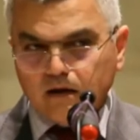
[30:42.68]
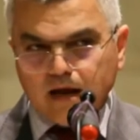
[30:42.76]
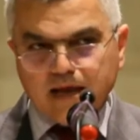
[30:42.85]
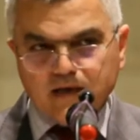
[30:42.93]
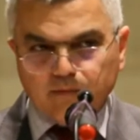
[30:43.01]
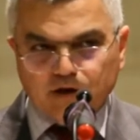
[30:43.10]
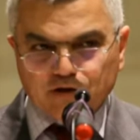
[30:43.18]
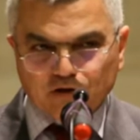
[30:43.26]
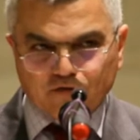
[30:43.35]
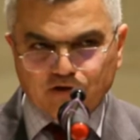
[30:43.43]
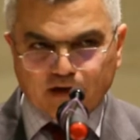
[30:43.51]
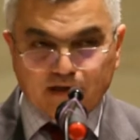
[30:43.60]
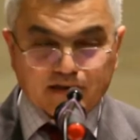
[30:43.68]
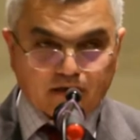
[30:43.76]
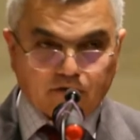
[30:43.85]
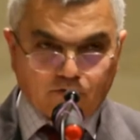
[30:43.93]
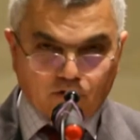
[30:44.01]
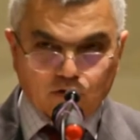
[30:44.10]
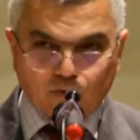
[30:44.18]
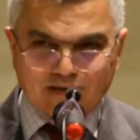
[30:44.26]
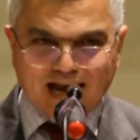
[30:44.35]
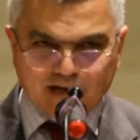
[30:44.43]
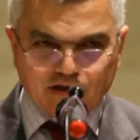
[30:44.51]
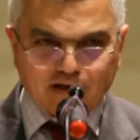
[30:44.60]
Any mention of genocide, of course, was
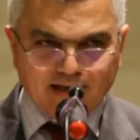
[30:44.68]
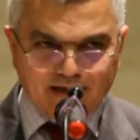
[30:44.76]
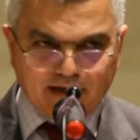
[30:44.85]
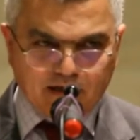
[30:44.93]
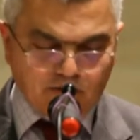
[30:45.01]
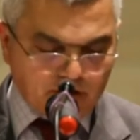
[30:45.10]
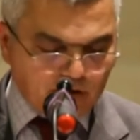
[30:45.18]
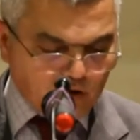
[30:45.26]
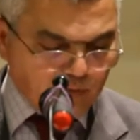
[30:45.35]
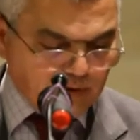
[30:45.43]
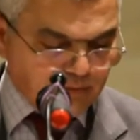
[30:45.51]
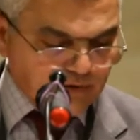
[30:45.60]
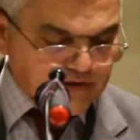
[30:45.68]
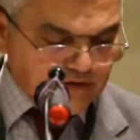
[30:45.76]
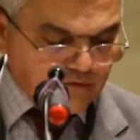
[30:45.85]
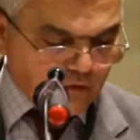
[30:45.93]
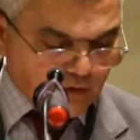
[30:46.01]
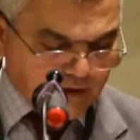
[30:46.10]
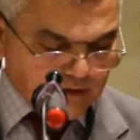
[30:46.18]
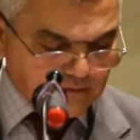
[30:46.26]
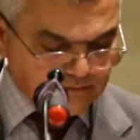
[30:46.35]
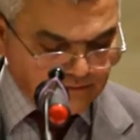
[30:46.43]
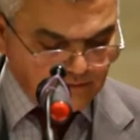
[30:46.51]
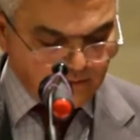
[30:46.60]
actually illegal and you could be imprisoned for it.
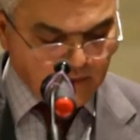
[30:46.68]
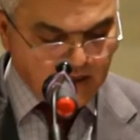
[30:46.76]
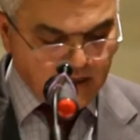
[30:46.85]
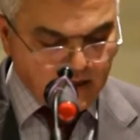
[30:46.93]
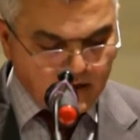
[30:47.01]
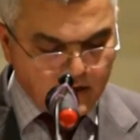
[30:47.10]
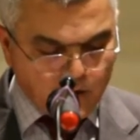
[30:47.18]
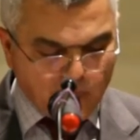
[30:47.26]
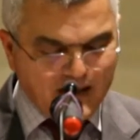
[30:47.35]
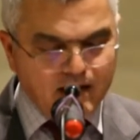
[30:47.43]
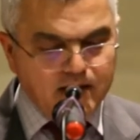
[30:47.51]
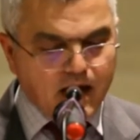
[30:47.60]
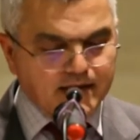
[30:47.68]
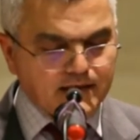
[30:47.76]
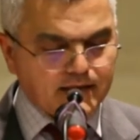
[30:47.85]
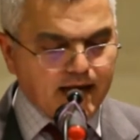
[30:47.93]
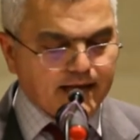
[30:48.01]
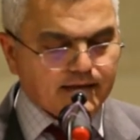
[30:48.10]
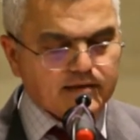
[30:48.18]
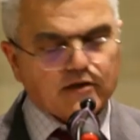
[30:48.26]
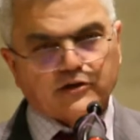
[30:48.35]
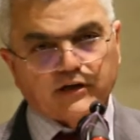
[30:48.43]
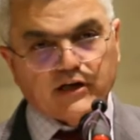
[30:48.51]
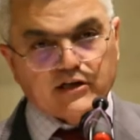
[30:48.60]
In the 1980s, the
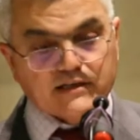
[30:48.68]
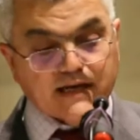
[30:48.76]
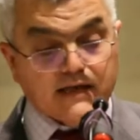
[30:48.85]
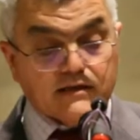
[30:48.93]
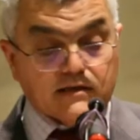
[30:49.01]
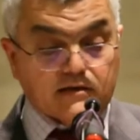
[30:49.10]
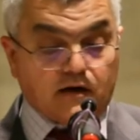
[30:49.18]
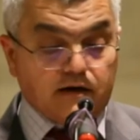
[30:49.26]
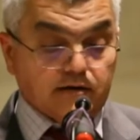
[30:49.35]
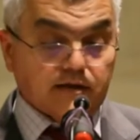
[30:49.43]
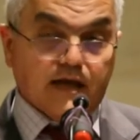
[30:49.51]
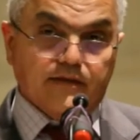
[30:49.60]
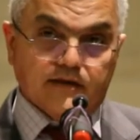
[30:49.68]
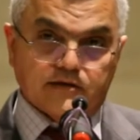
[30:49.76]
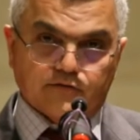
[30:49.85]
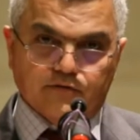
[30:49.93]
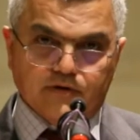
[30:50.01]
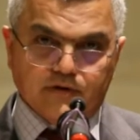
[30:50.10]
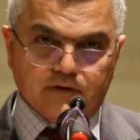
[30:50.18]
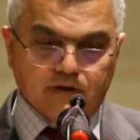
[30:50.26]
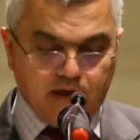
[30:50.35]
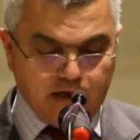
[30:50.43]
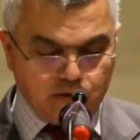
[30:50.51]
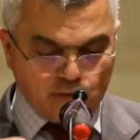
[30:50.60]
Turkish state started, and this
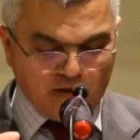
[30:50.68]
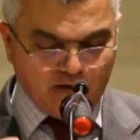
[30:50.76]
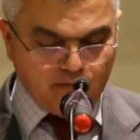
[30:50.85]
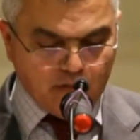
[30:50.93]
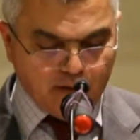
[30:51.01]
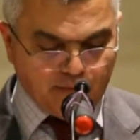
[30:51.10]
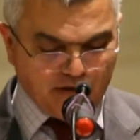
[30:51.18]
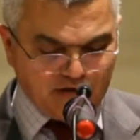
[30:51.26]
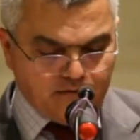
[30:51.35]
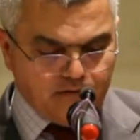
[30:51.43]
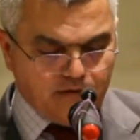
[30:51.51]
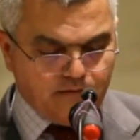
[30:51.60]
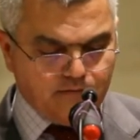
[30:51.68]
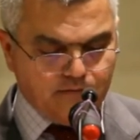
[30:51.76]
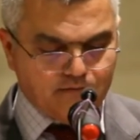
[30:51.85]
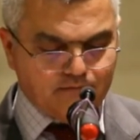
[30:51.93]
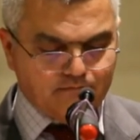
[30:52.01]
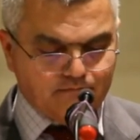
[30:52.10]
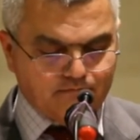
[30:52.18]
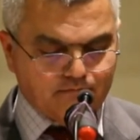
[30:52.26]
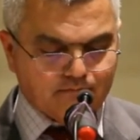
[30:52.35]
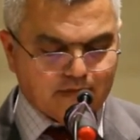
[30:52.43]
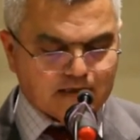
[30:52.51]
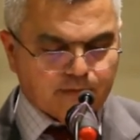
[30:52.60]
is when my personal
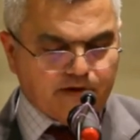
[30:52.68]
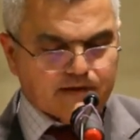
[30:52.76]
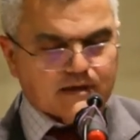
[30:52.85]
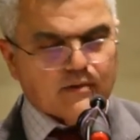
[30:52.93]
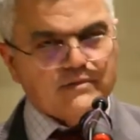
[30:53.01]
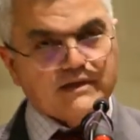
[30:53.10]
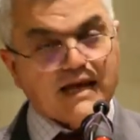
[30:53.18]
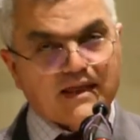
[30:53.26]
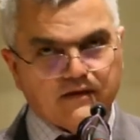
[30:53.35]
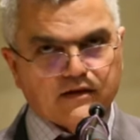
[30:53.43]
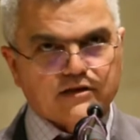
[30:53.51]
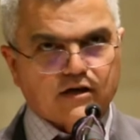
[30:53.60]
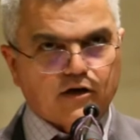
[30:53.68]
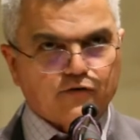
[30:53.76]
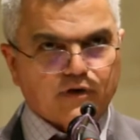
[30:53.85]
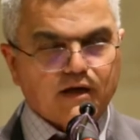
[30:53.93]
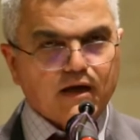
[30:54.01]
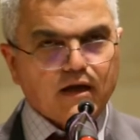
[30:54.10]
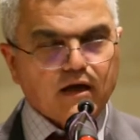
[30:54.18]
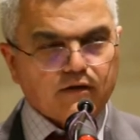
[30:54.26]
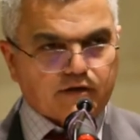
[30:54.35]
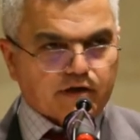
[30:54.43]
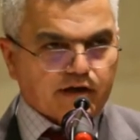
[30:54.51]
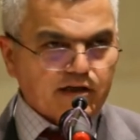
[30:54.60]
experience comes in, and in this country,
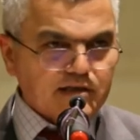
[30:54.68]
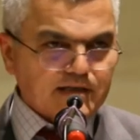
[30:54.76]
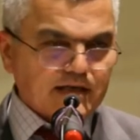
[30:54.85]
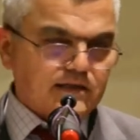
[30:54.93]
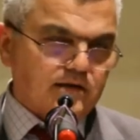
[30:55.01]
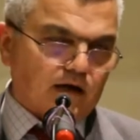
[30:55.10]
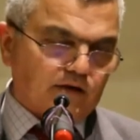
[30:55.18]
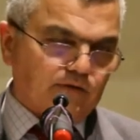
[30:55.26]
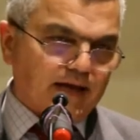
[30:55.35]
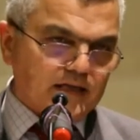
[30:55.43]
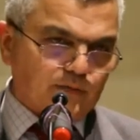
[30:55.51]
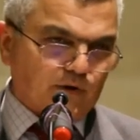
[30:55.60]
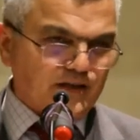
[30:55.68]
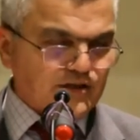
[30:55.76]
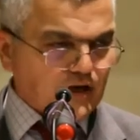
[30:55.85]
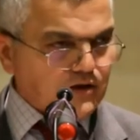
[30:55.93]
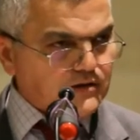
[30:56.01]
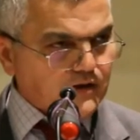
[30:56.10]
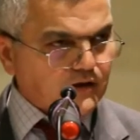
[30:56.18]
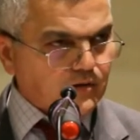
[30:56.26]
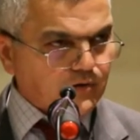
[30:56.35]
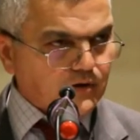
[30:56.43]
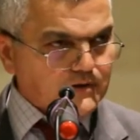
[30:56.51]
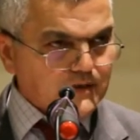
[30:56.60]
the Turkish state started to exploit its genocide
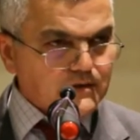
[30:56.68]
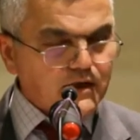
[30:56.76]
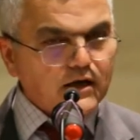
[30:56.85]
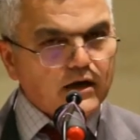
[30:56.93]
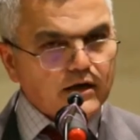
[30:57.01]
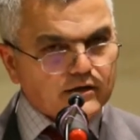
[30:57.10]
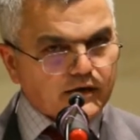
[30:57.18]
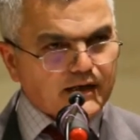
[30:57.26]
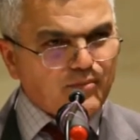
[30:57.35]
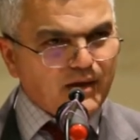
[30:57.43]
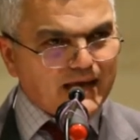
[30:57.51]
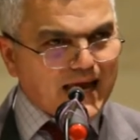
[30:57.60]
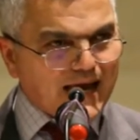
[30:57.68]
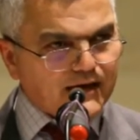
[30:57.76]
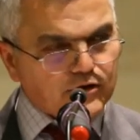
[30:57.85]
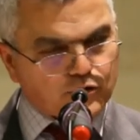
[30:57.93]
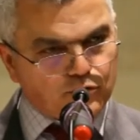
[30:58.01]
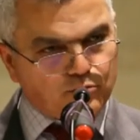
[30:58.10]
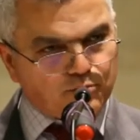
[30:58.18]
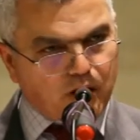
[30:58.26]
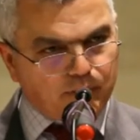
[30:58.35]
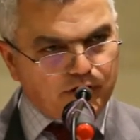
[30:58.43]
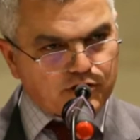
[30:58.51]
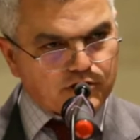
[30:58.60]
process. Turkey began to
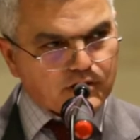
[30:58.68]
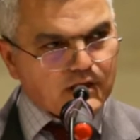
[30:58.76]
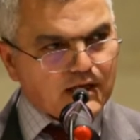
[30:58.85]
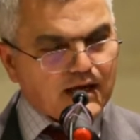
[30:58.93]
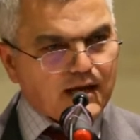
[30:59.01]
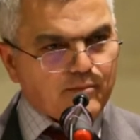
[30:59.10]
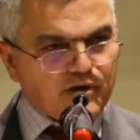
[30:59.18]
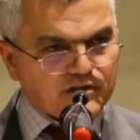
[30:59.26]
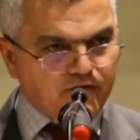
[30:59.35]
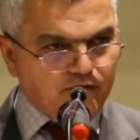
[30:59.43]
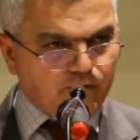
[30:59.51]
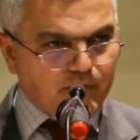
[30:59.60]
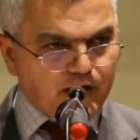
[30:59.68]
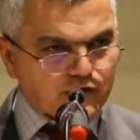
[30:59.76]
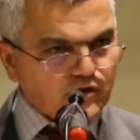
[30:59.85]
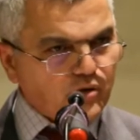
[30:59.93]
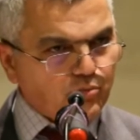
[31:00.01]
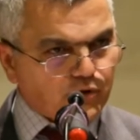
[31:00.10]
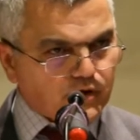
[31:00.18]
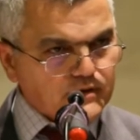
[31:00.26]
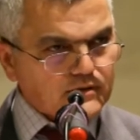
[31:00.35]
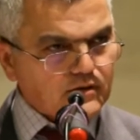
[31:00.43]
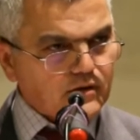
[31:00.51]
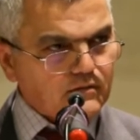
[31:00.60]
publish misinformation books